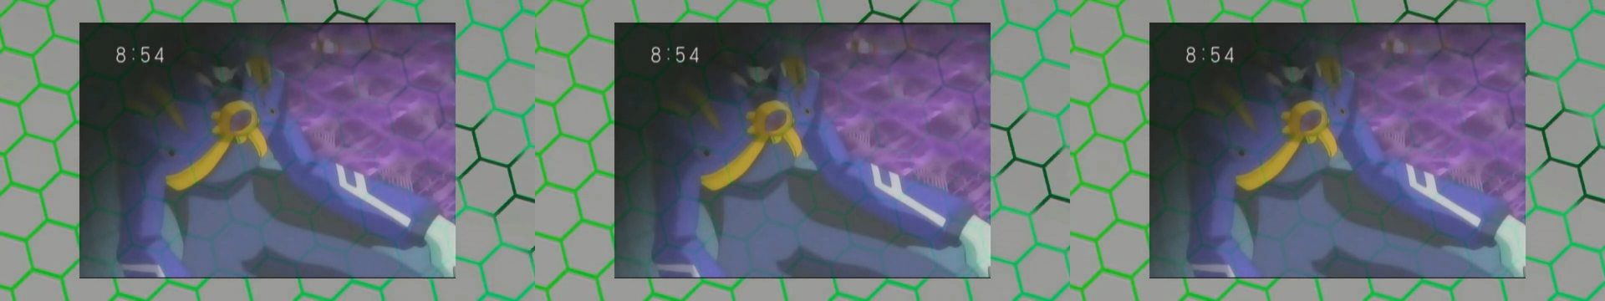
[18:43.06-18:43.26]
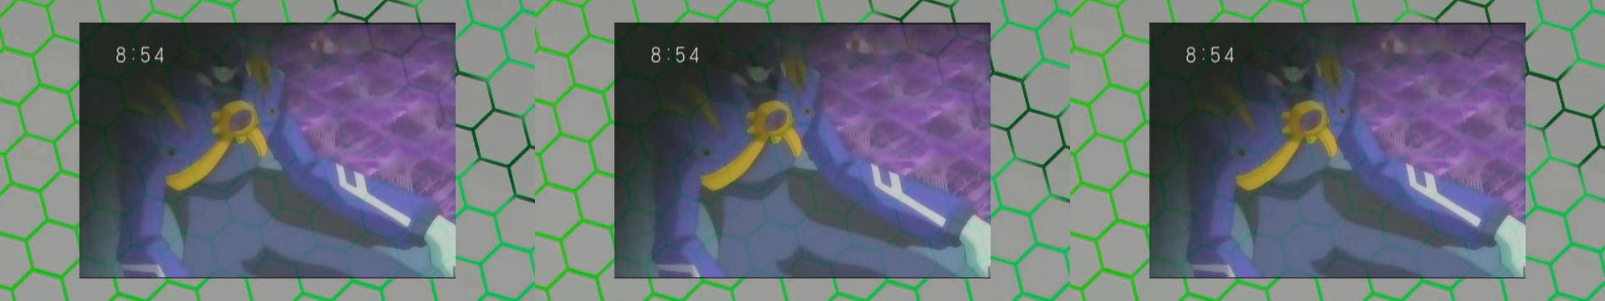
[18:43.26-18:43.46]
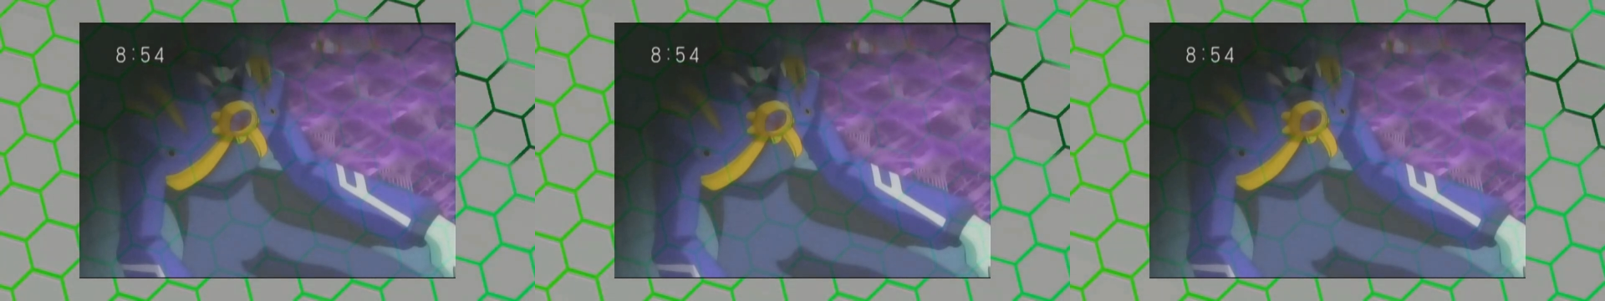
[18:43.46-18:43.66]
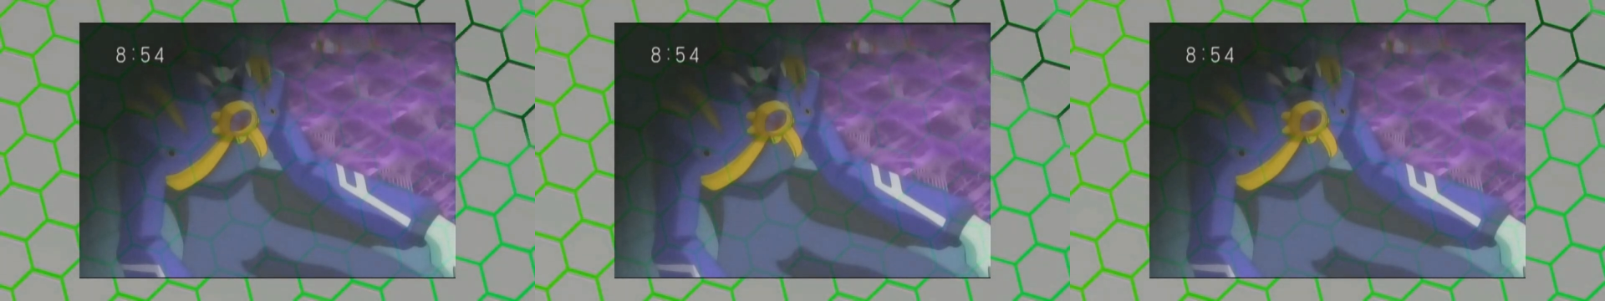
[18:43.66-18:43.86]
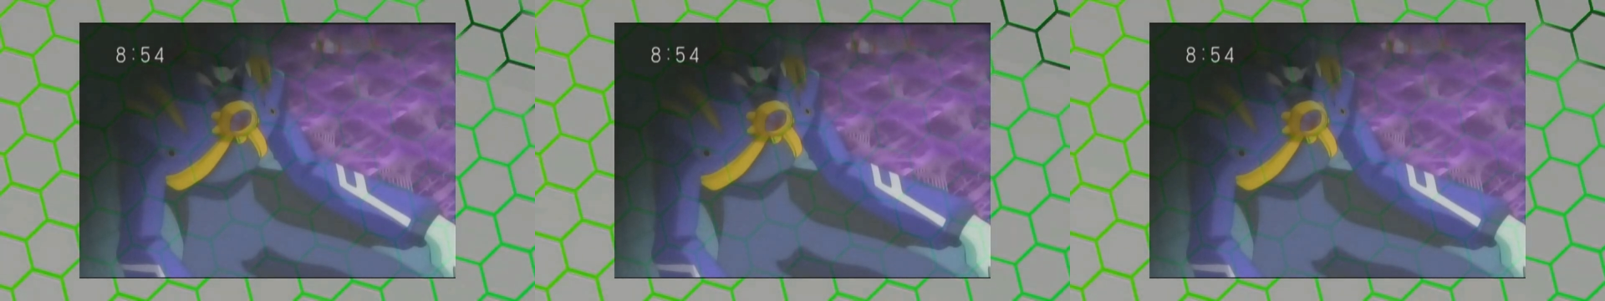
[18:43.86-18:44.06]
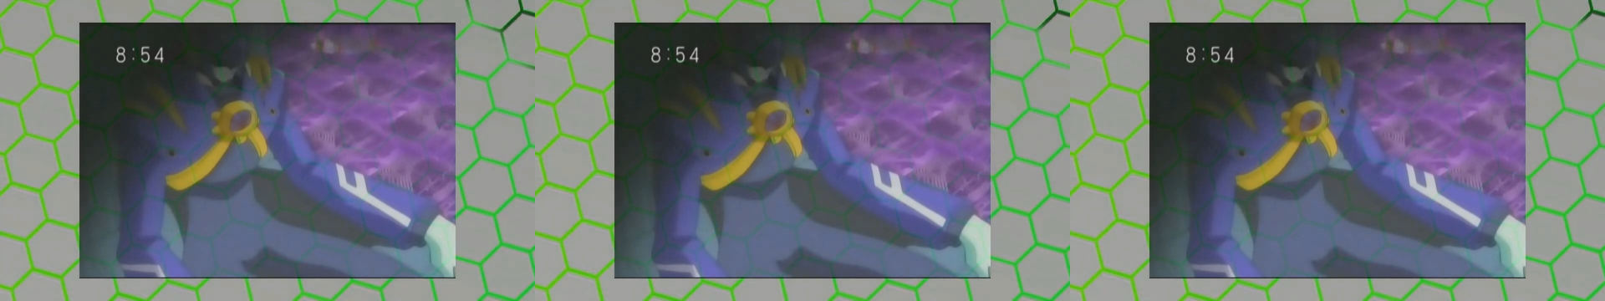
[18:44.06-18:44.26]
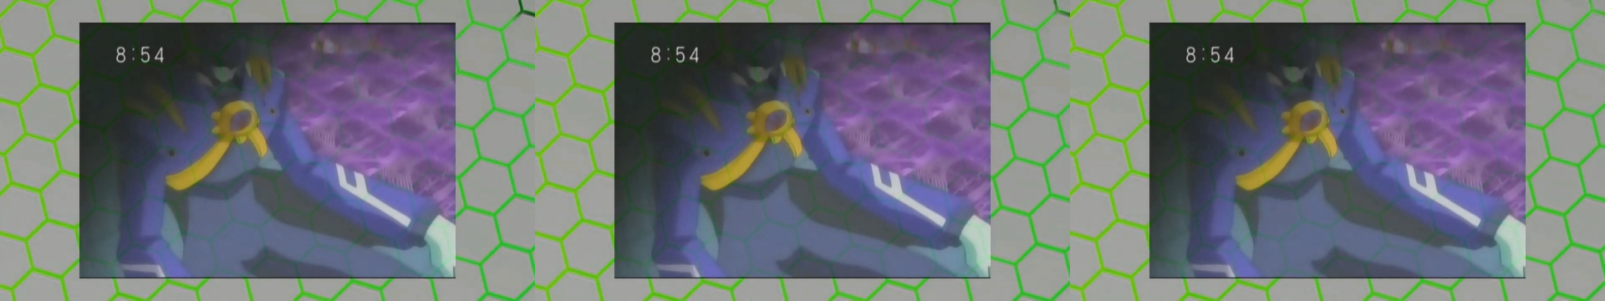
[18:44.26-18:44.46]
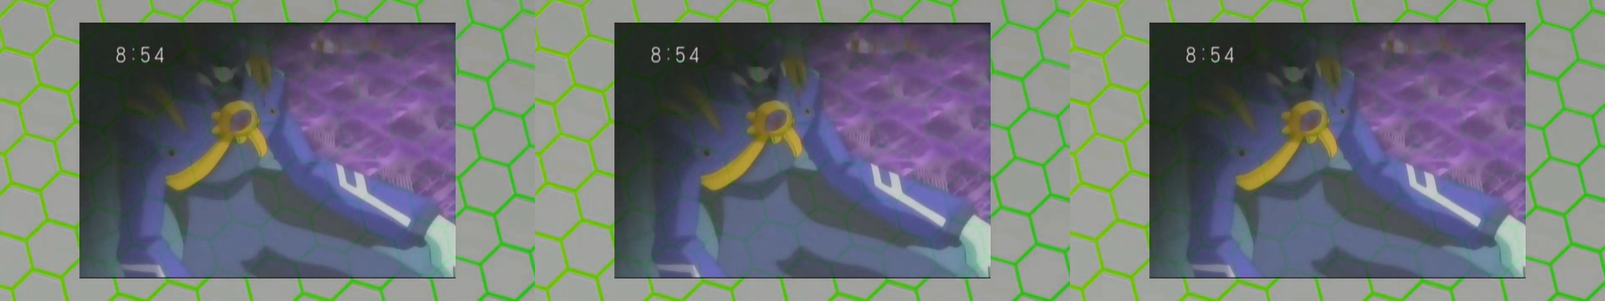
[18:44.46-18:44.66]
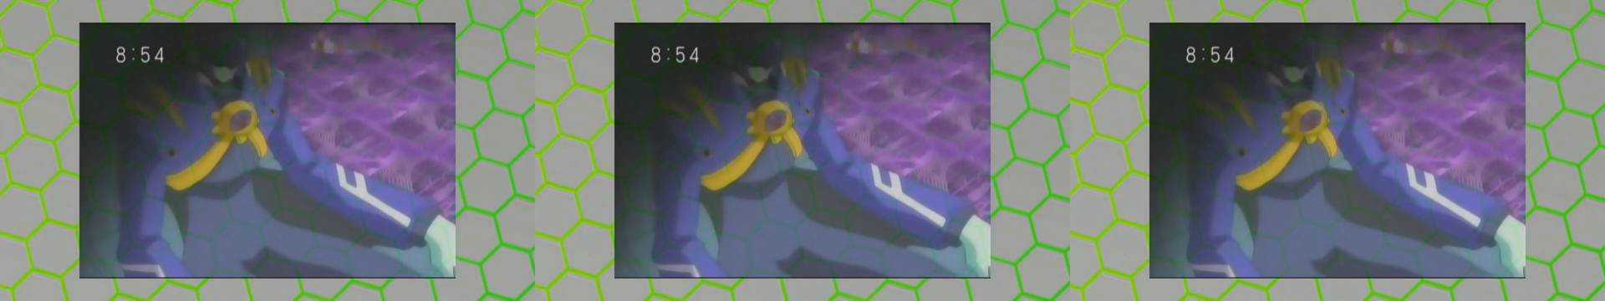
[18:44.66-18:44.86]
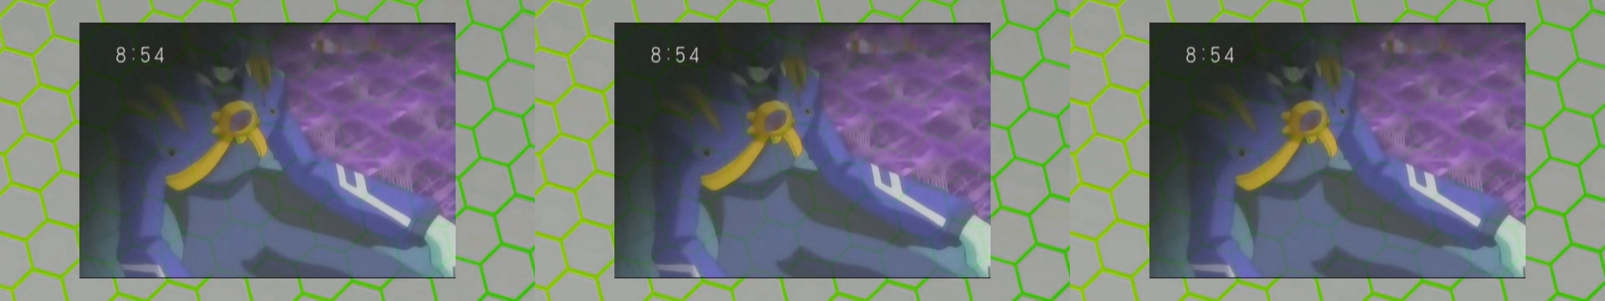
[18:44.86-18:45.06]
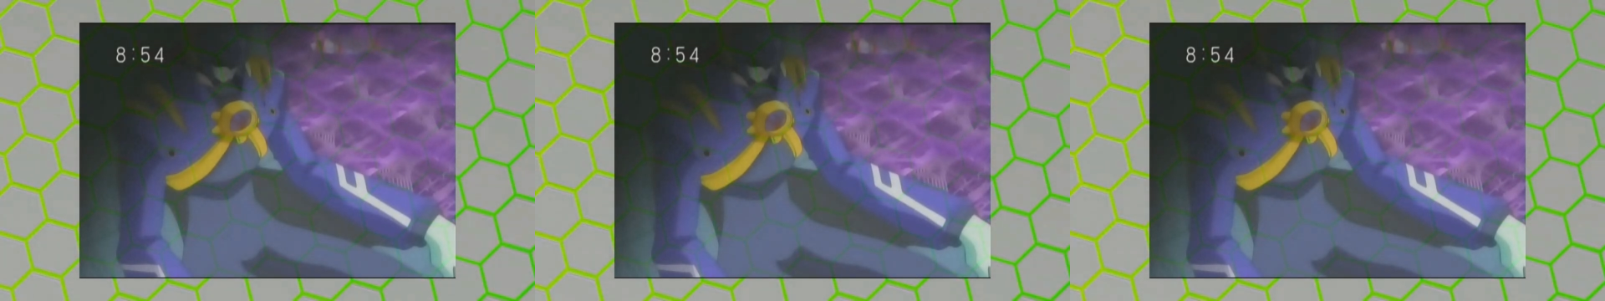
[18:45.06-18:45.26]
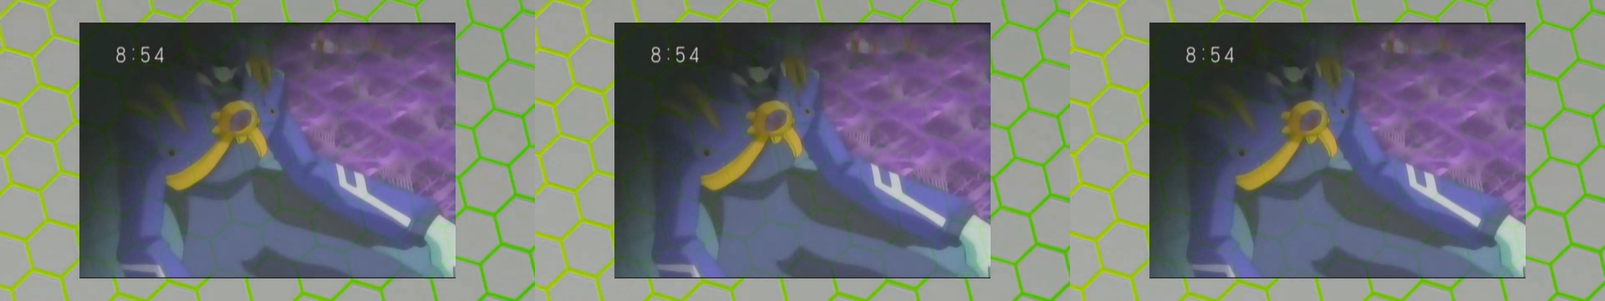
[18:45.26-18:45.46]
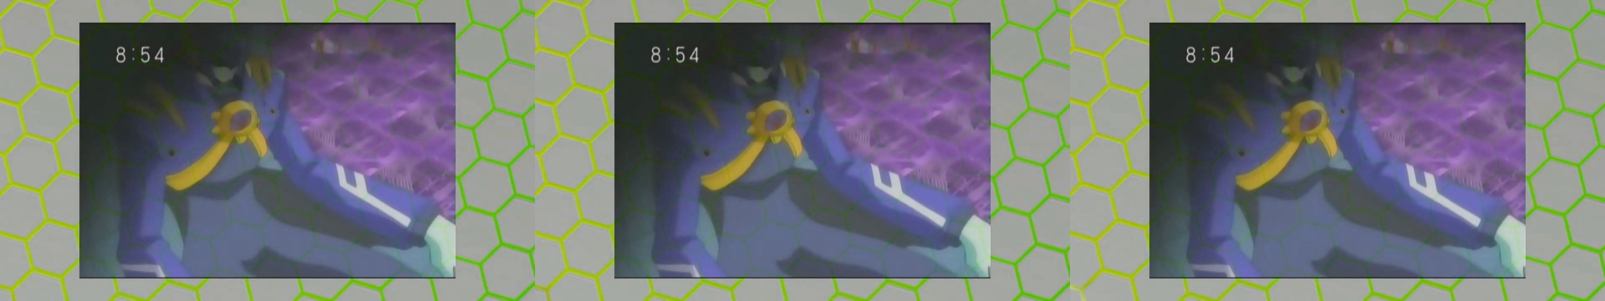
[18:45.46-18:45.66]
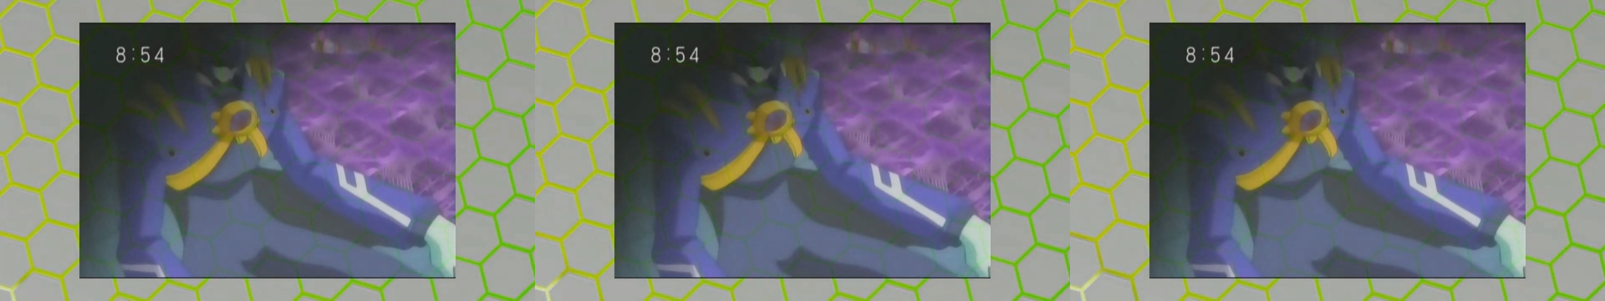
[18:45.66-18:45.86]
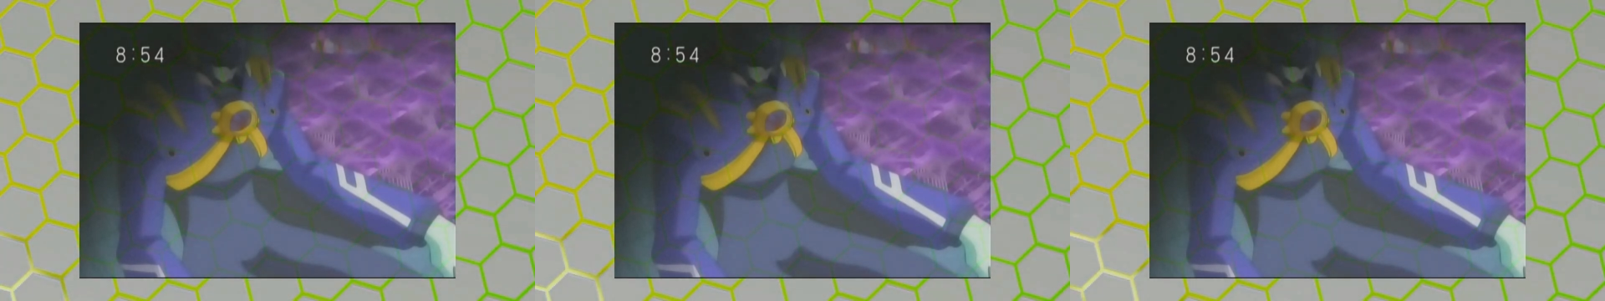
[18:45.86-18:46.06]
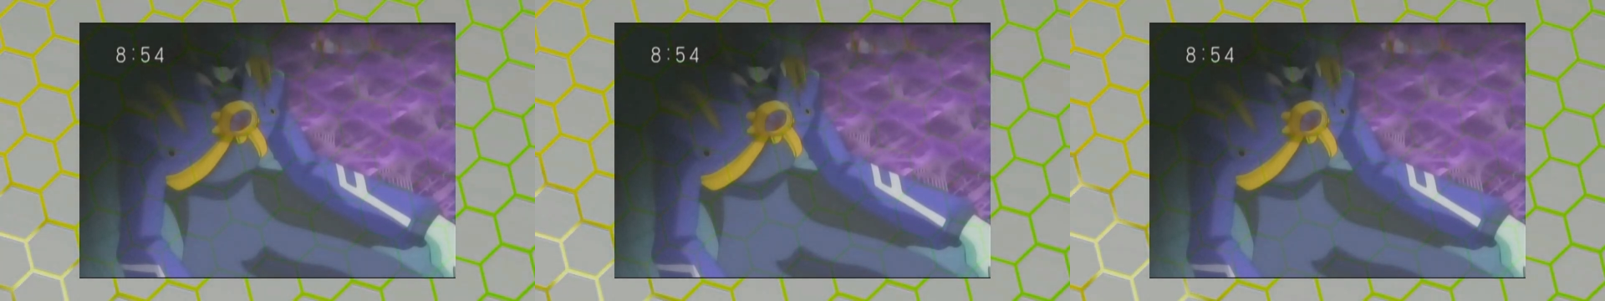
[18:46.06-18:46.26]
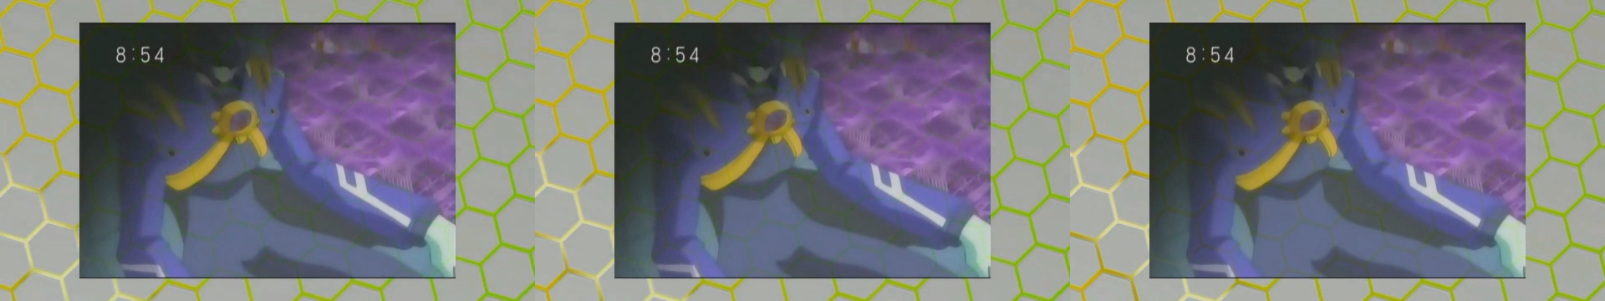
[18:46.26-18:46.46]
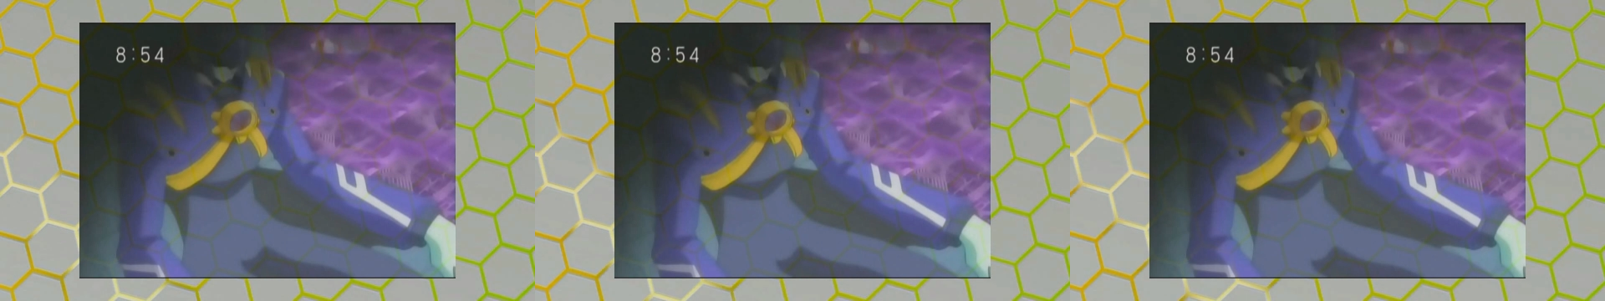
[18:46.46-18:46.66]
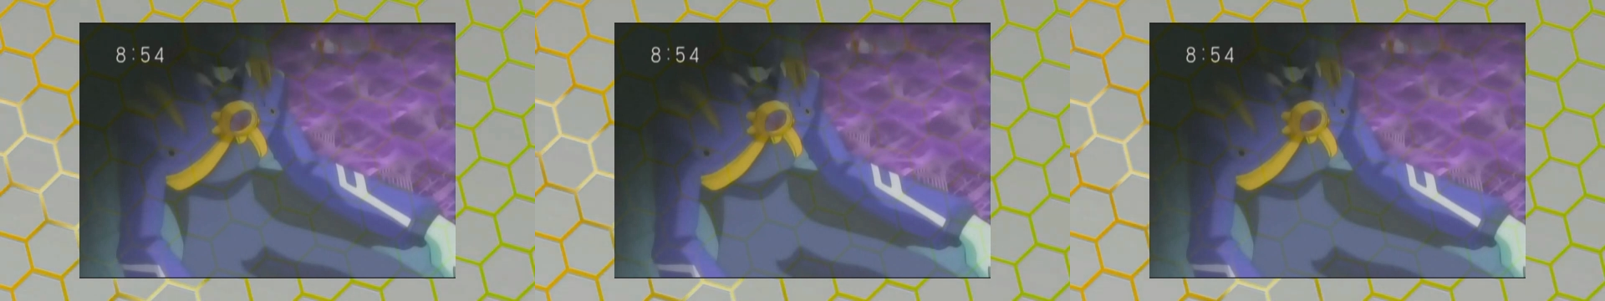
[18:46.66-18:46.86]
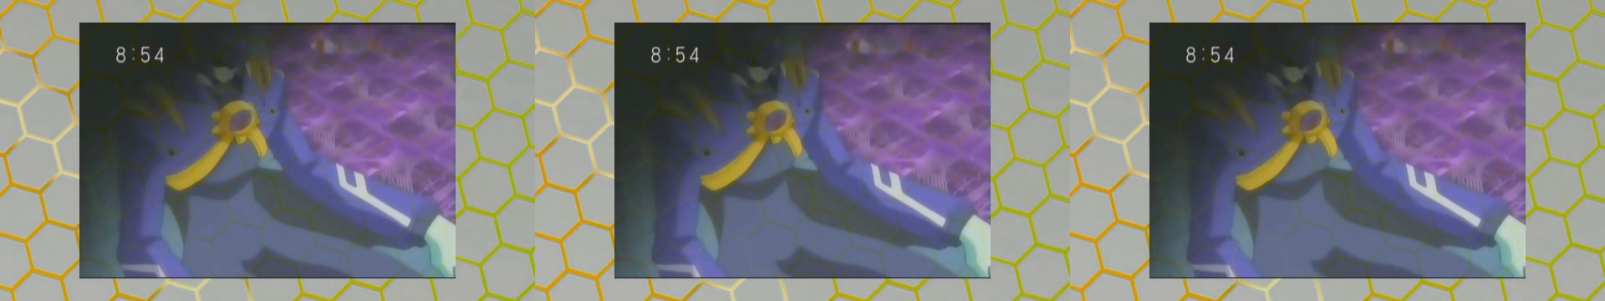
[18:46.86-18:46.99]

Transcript: No face is visible, so there are no lips to read.